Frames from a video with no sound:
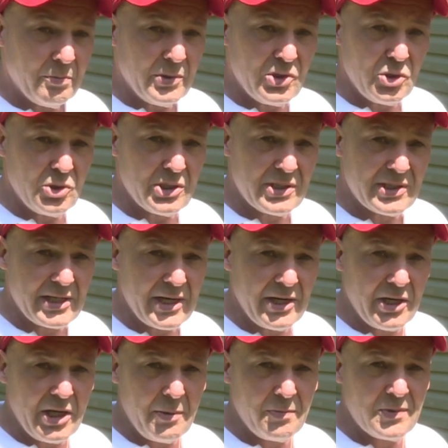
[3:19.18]
But you just set
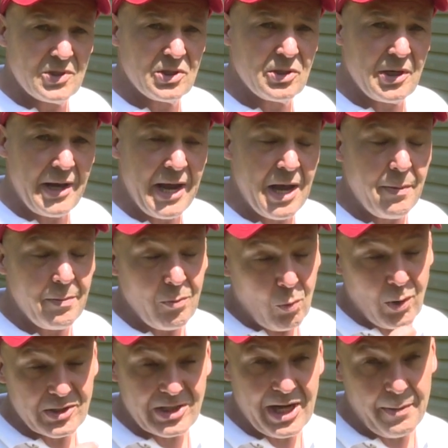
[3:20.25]
it up to
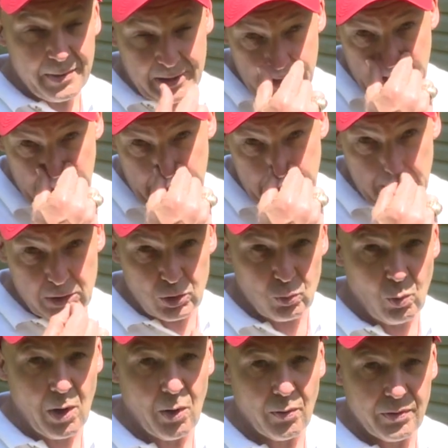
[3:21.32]
what time of the day that you
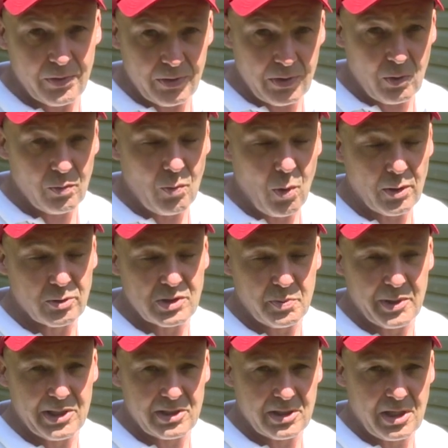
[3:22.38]
want the water
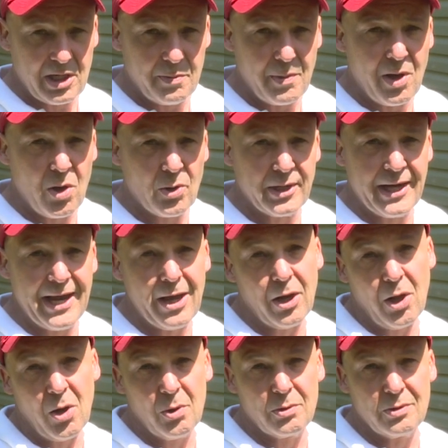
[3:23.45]
spigot to come on and how
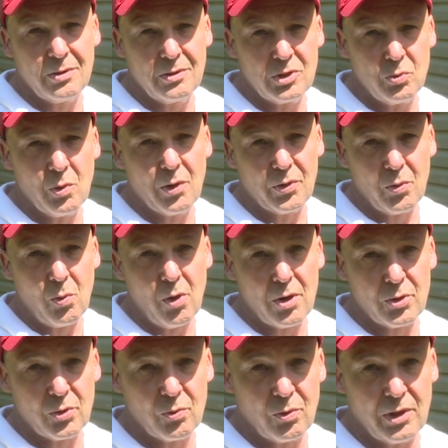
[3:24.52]
long you want the
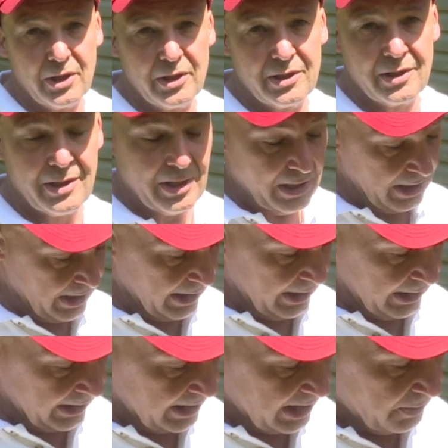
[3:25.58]
water to run.
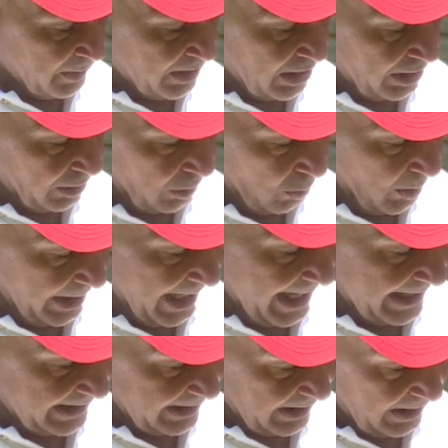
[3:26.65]
This particular one
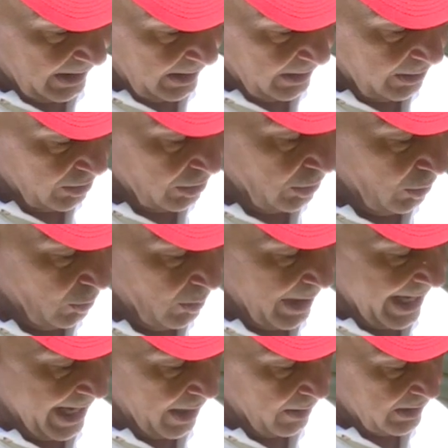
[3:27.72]
has 2
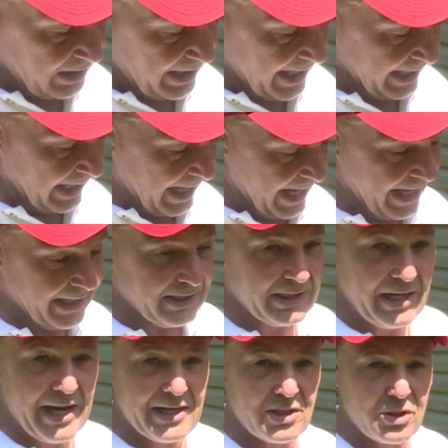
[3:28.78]
outside lines.
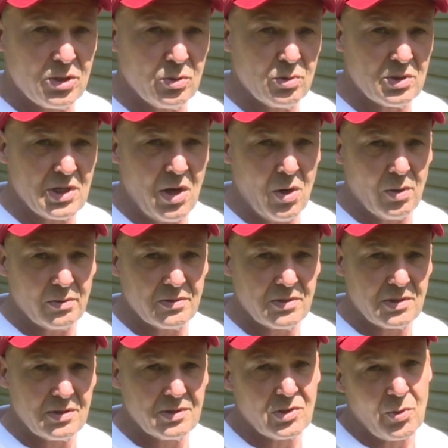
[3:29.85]
It has 2
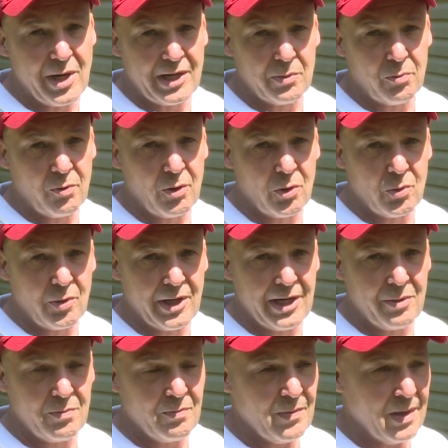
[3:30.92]
zones, so I can
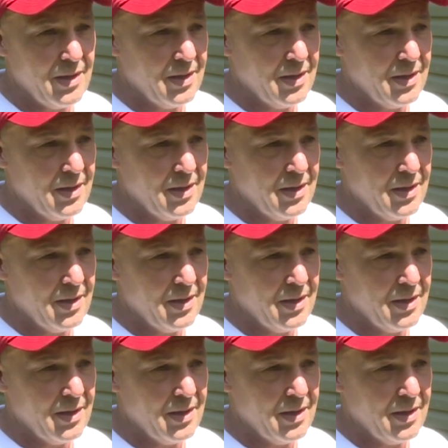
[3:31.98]
program